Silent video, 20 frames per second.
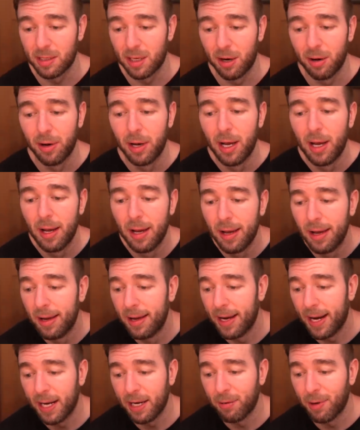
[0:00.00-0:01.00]
So
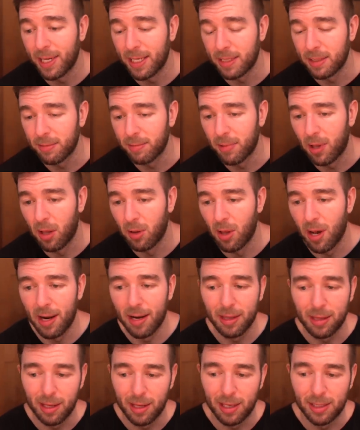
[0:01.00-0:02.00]
anyways, a
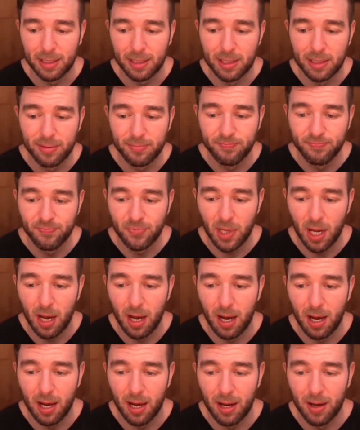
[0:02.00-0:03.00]
lot of things
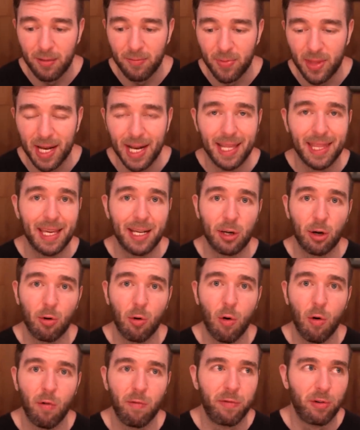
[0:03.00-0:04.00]
that I think
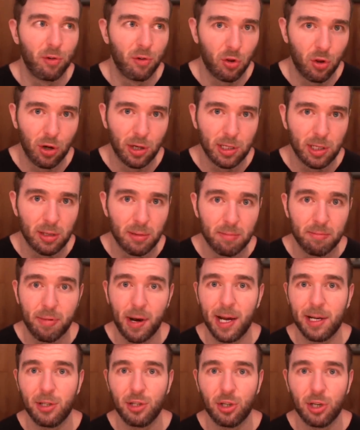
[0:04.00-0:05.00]
are overlooked
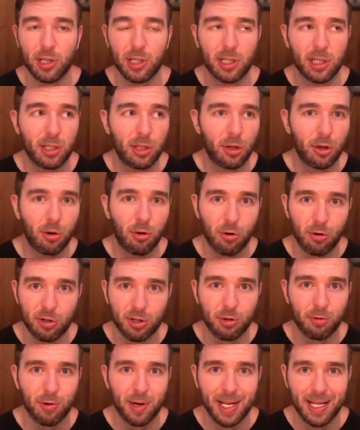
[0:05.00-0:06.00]
by just
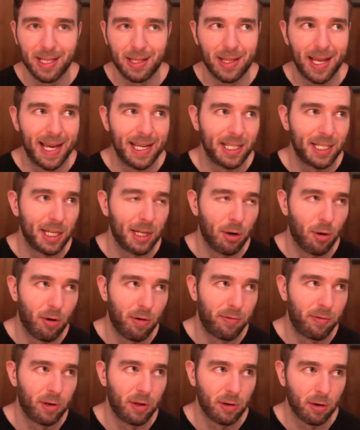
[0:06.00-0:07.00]
cursory glancing
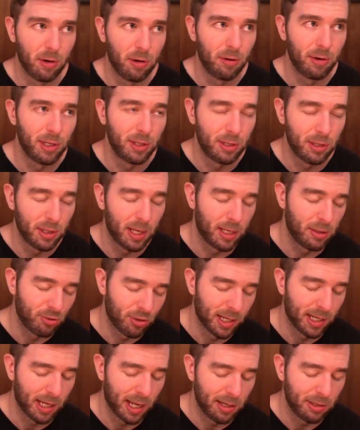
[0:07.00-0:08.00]
over like, oh, we
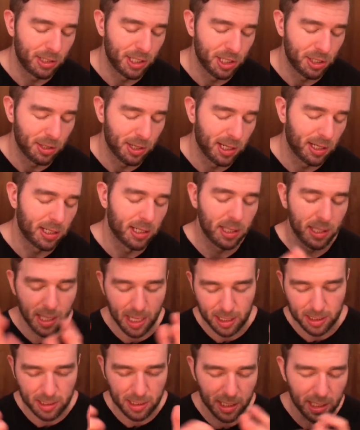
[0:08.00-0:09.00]
drink energy drinks,
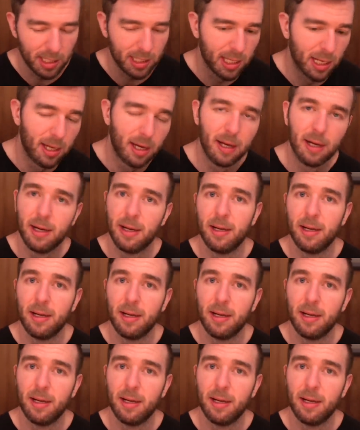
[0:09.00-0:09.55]
that's it.